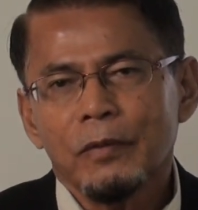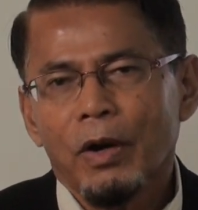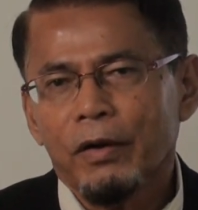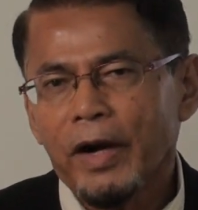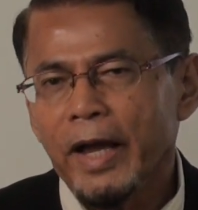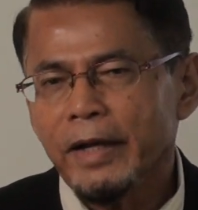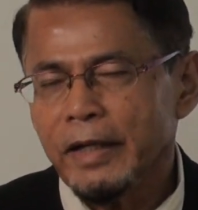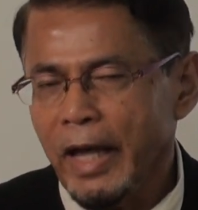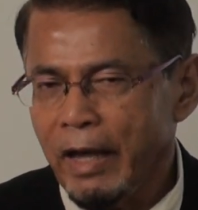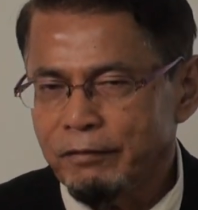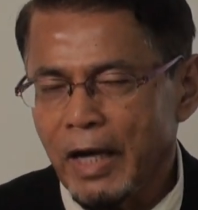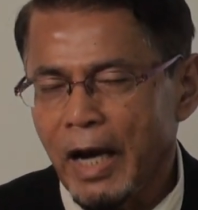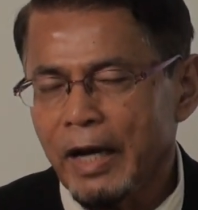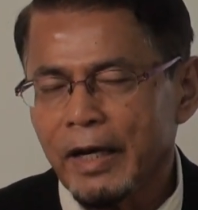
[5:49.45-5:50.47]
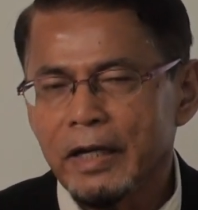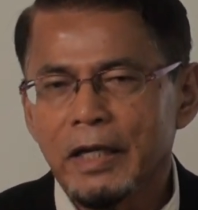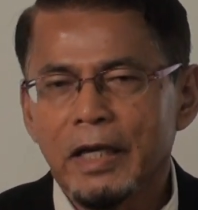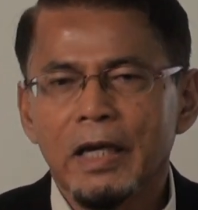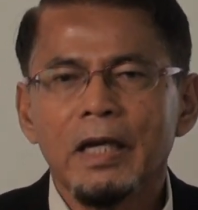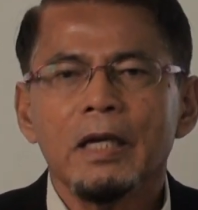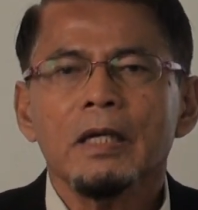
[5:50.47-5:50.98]
All right, they have the
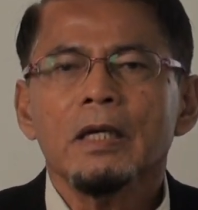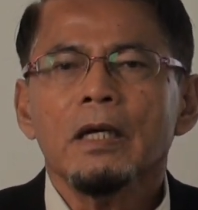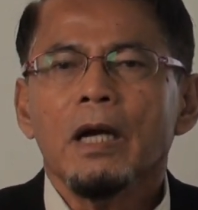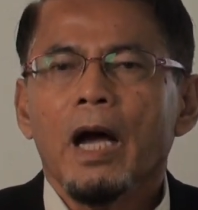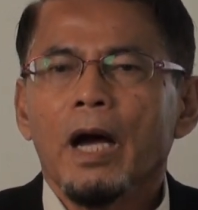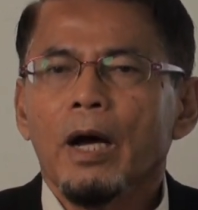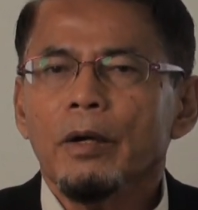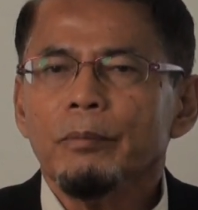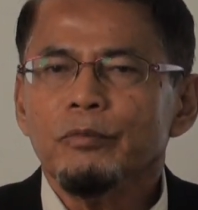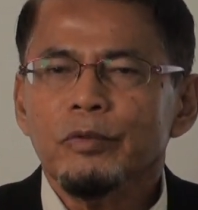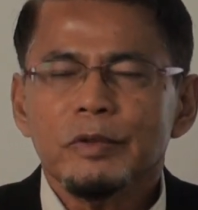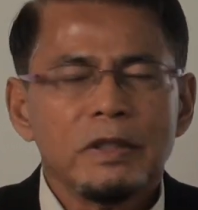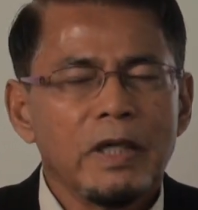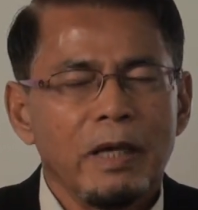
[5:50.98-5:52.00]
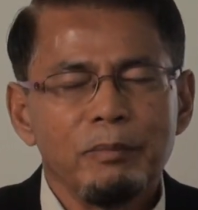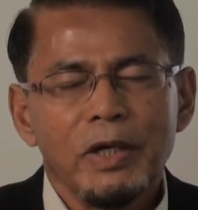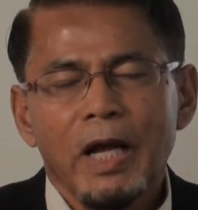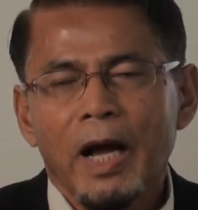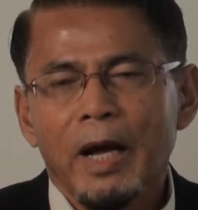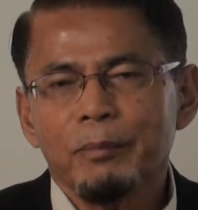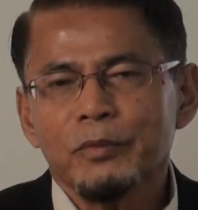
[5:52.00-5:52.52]
RNA, which can
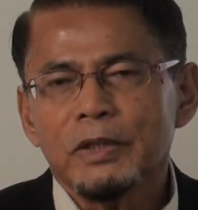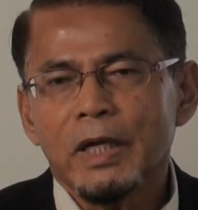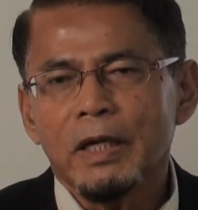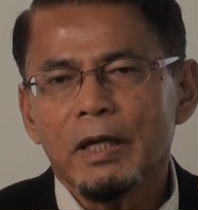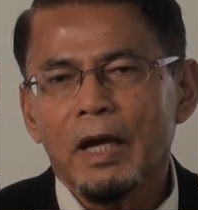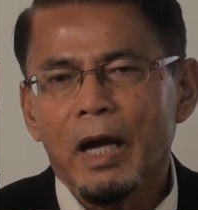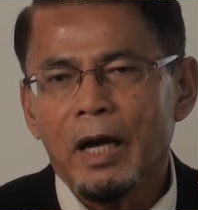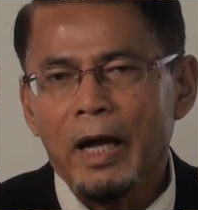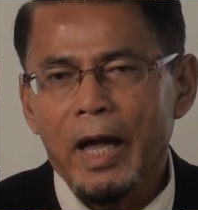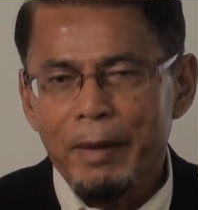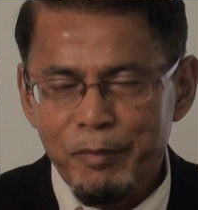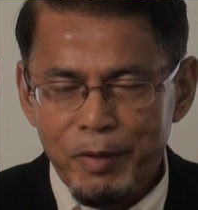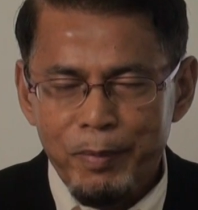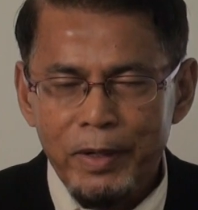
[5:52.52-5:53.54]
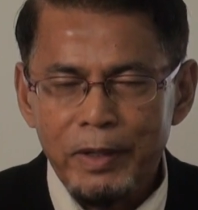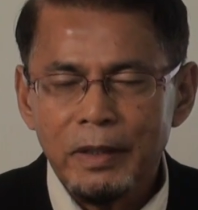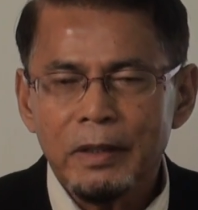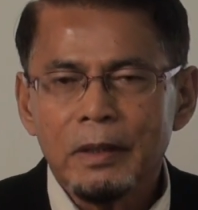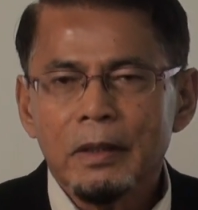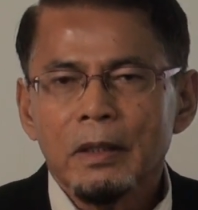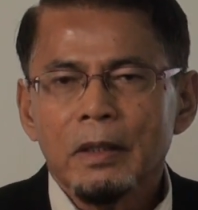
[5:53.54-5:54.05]
become, say,
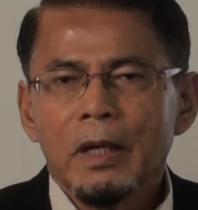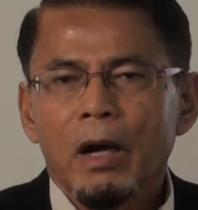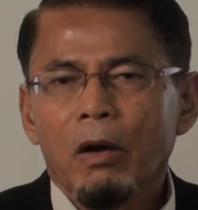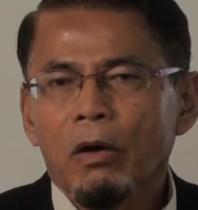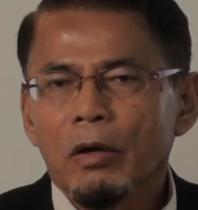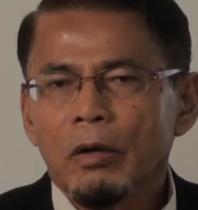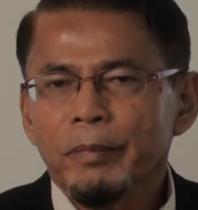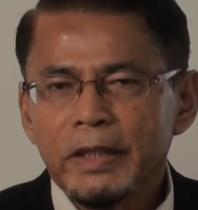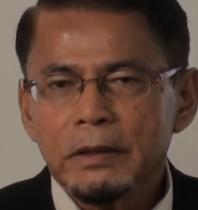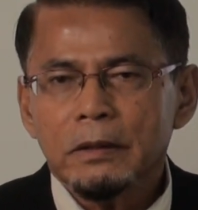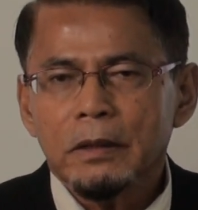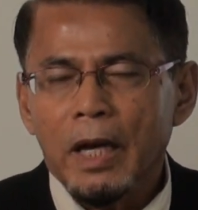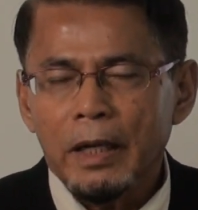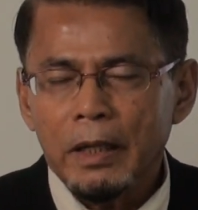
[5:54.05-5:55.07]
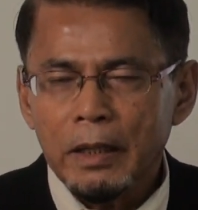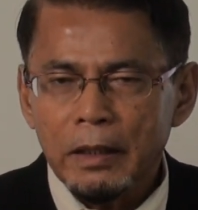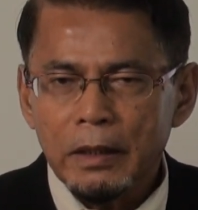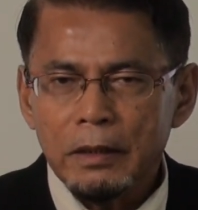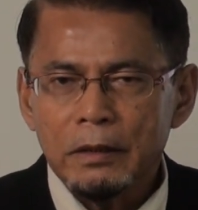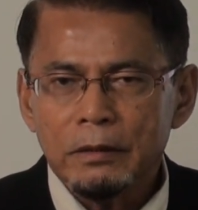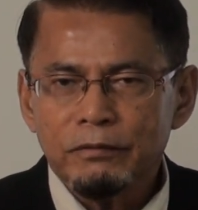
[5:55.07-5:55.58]
amoeba or
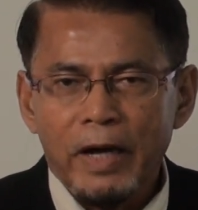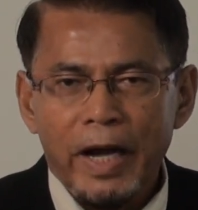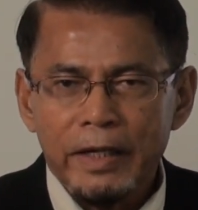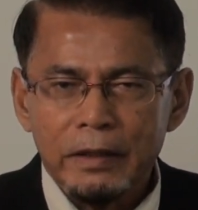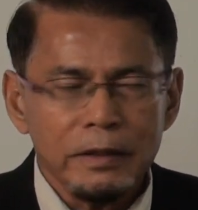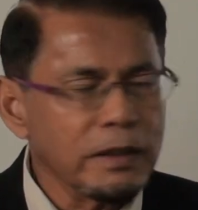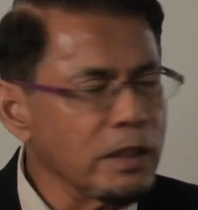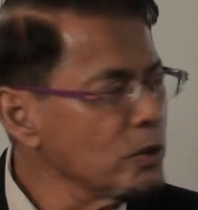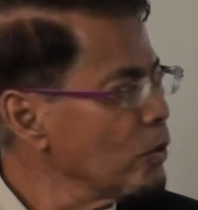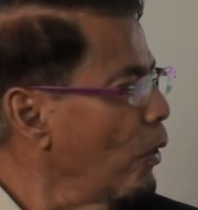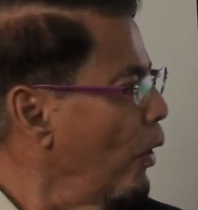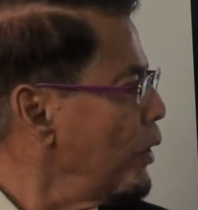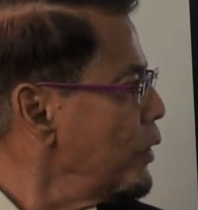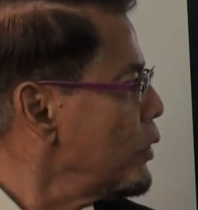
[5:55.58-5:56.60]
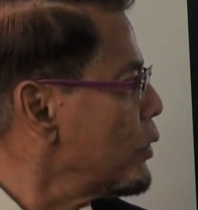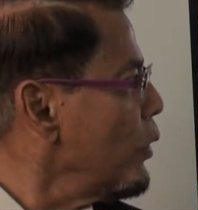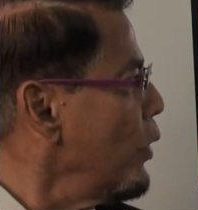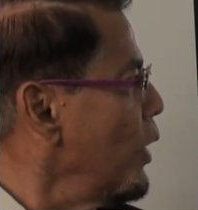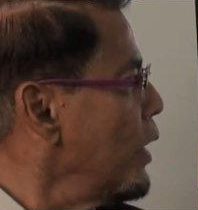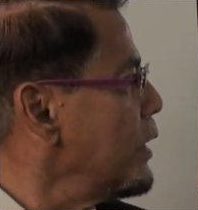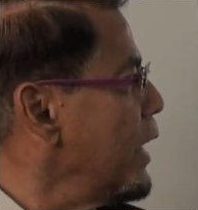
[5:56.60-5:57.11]
virus and so on.
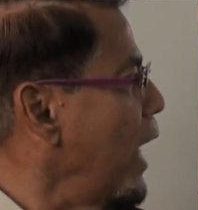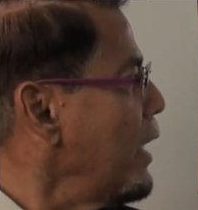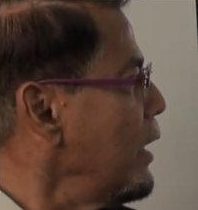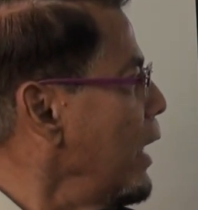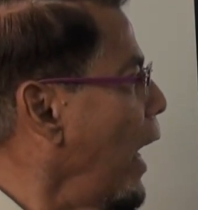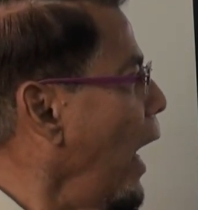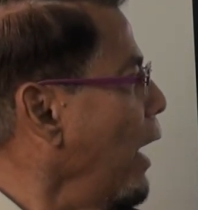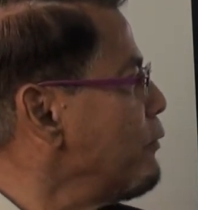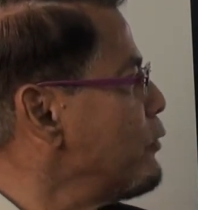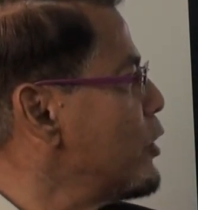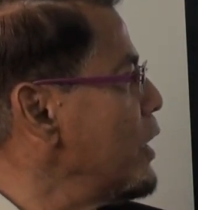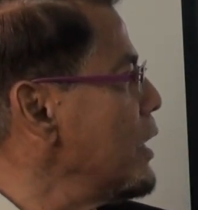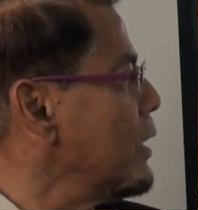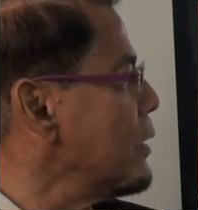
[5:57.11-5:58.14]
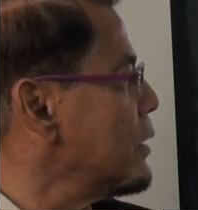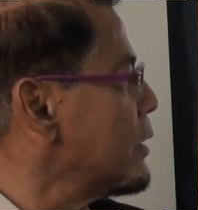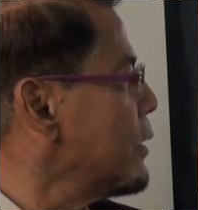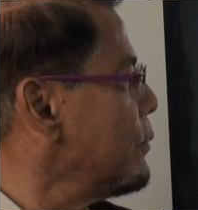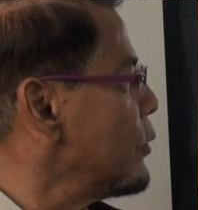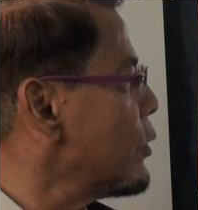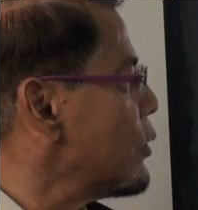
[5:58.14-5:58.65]
So then they have
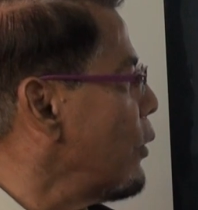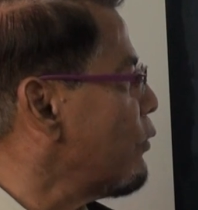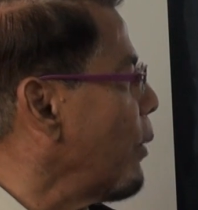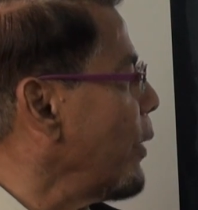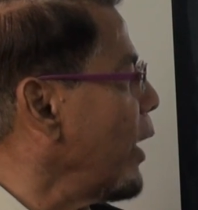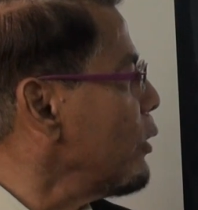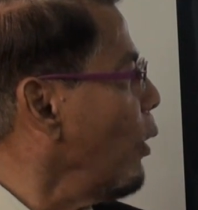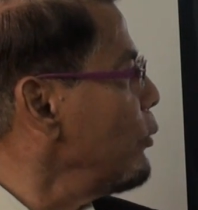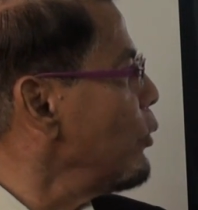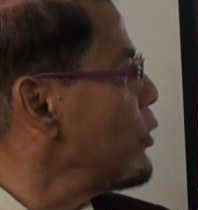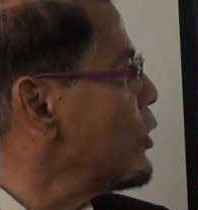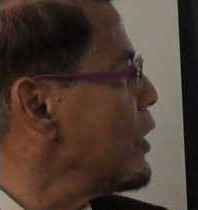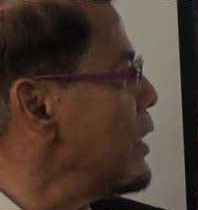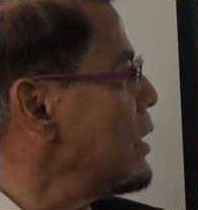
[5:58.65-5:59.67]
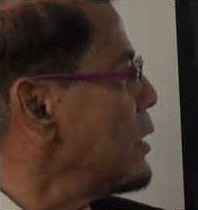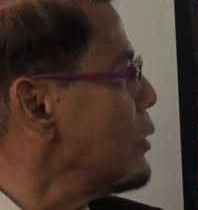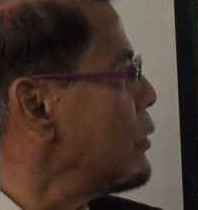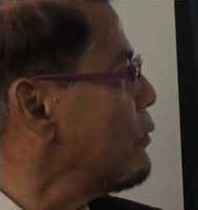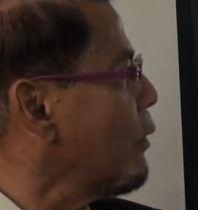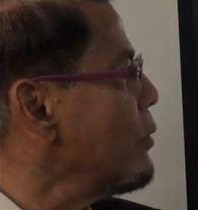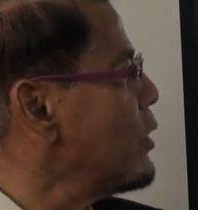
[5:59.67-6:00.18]
genes. So from atom to
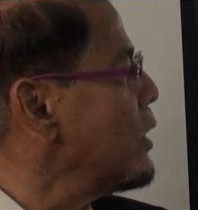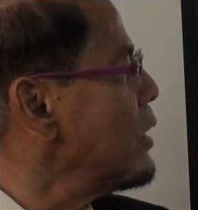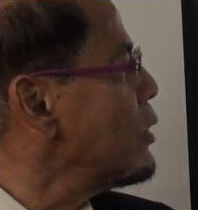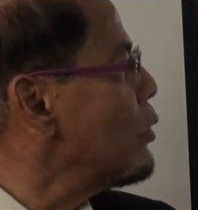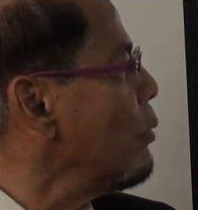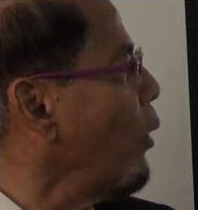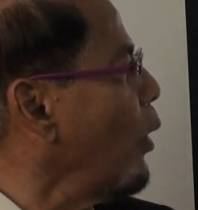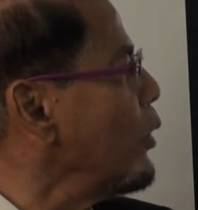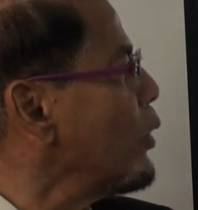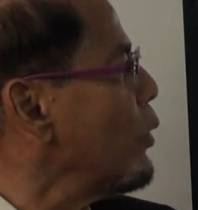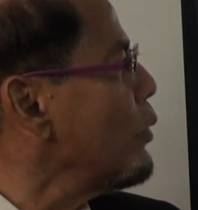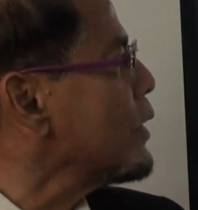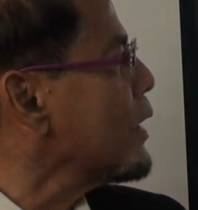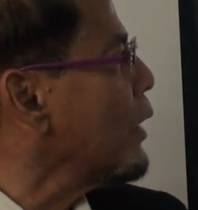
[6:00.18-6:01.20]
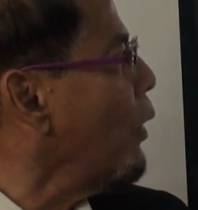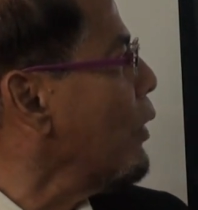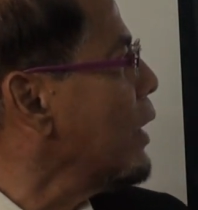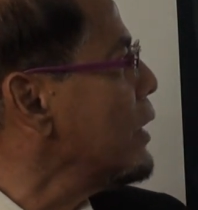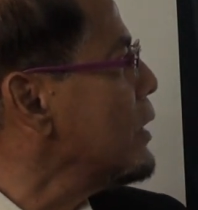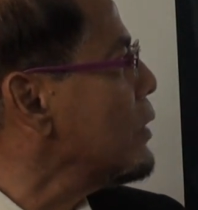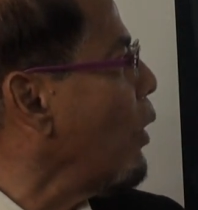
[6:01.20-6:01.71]
genes, from genes to molecules and
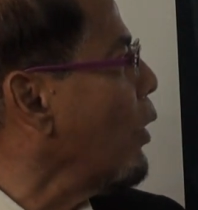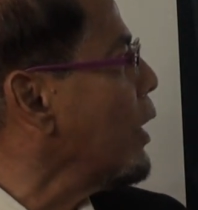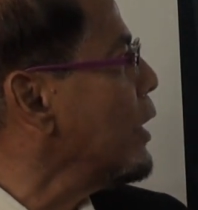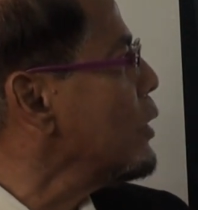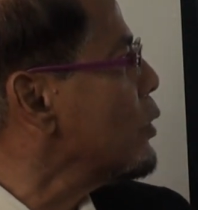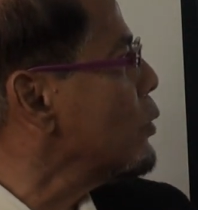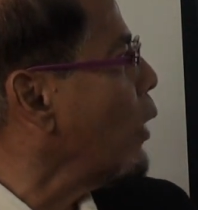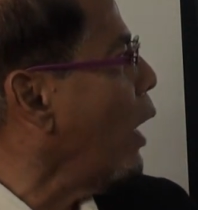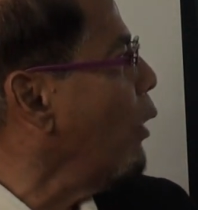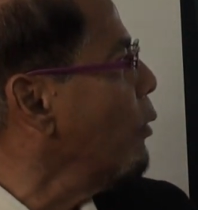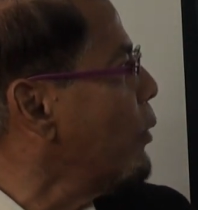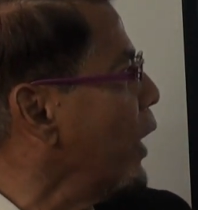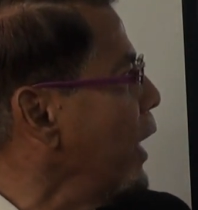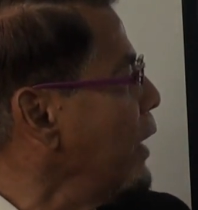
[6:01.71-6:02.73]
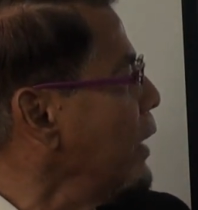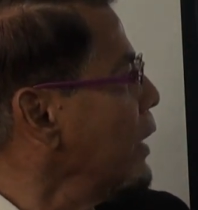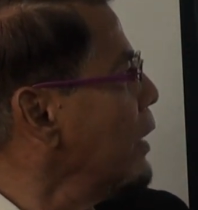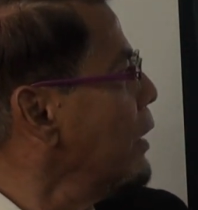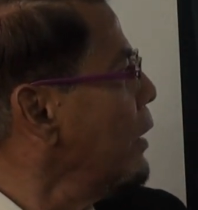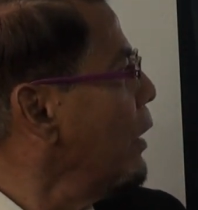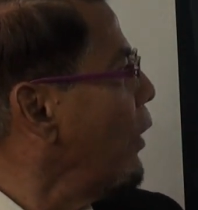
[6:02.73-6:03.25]
organs, organs to our brain.